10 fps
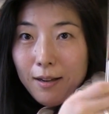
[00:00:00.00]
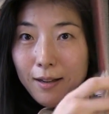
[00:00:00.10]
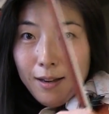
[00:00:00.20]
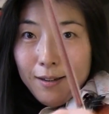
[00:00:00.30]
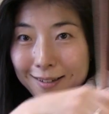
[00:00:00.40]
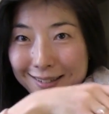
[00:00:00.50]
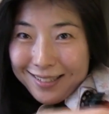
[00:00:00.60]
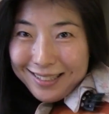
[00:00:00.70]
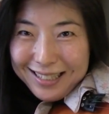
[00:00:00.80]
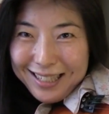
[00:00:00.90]
and then
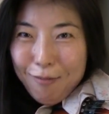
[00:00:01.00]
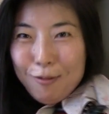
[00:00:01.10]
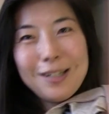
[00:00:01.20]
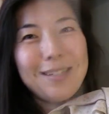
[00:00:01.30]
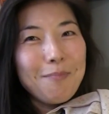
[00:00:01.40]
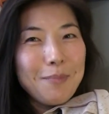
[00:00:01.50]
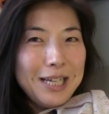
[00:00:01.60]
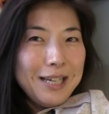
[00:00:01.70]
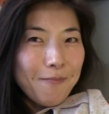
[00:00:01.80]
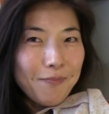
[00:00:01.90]
that would
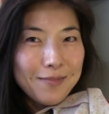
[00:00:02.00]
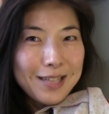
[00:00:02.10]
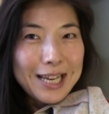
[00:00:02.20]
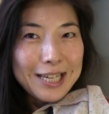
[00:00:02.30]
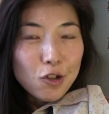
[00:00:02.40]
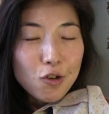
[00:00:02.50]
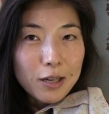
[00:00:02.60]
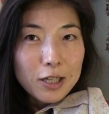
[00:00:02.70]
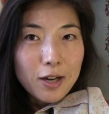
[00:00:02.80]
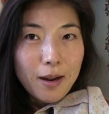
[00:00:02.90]
be taking too
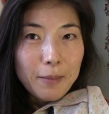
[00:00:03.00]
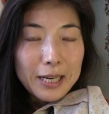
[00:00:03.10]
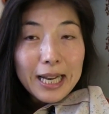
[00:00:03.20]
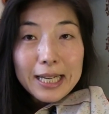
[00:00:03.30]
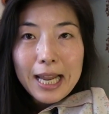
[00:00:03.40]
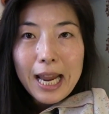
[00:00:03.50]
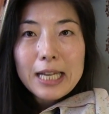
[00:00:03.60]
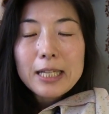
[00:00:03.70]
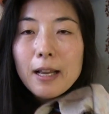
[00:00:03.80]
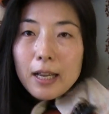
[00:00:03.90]
much time. In that
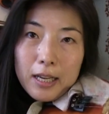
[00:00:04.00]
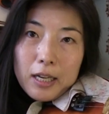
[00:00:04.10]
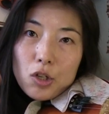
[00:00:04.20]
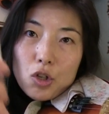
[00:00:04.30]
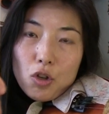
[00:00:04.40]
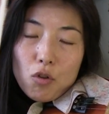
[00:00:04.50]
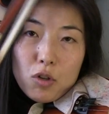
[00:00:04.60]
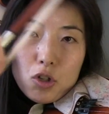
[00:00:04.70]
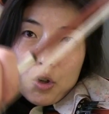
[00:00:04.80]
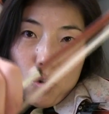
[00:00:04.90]
case, so you
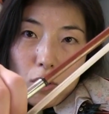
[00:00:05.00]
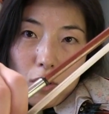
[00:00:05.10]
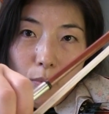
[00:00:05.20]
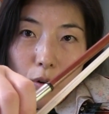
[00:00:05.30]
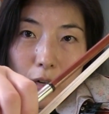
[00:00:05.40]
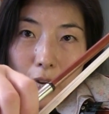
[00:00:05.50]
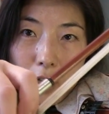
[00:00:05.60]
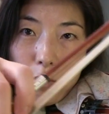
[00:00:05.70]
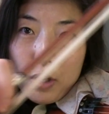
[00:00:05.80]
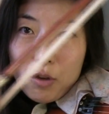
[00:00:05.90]
would just hold the board
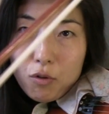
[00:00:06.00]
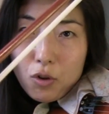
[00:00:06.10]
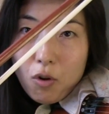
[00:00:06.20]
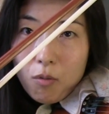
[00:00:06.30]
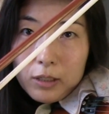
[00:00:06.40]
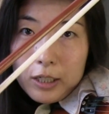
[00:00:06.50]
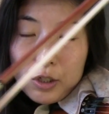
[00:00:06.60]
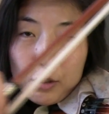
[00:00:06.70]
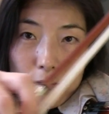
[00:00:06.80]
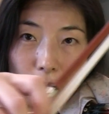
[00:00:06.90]
like the way you would normally
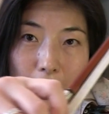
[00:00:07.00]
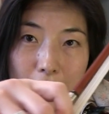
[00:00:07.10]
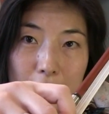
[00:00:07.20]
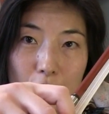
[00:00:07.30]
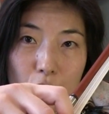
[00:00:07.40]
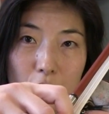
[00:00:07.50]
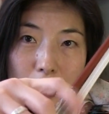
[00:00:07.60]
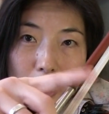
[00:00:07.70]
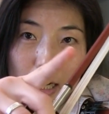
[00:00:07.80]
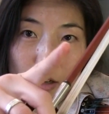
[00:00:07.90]
do, and then you would
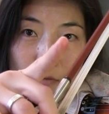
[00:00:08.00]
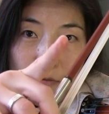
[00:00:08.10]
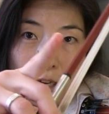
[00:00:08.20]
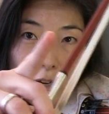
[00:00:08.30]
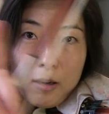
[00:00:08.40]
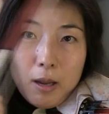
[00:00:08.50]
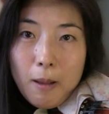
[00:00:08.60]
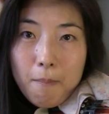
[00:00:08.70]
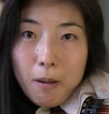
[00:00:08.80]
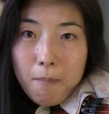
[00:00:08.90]
stick out a finger.
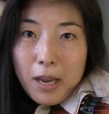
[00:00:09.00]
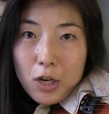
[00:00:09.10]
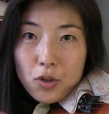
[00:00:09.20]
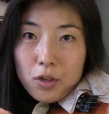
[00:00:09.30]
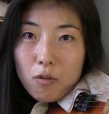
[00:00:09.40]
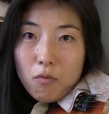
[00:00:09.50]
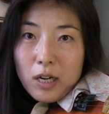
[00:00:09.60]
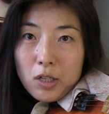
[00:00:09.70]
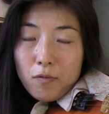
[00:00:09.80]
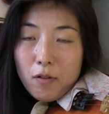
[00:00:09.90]
But make sure the
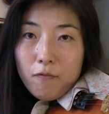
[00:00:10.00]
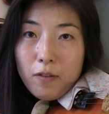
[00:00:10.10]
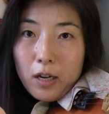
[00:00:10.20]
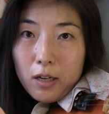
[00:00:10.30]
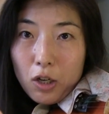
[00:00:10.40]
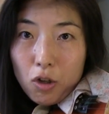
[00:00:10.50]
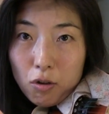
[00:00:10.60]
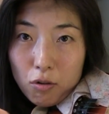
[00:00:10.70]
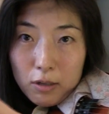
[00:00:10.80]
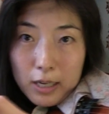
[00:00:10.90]
rest of the finger,
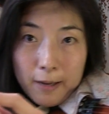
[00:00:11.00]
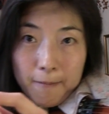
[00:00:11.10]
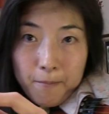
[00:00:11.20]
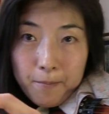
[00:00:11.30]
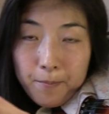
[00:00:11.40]
including,